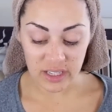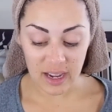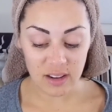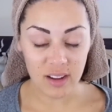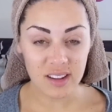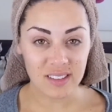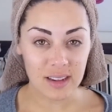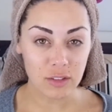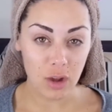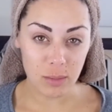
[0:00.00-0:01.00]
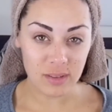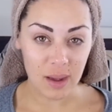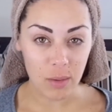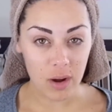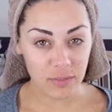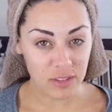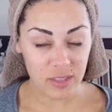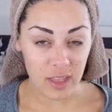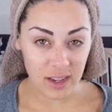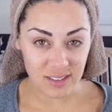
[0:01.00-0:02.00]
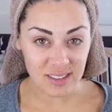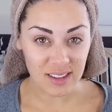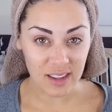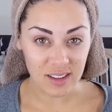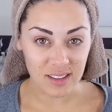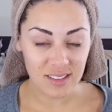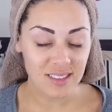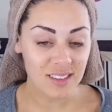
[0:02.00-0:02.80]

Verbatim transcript: and like I said, it times out after 30 seconds.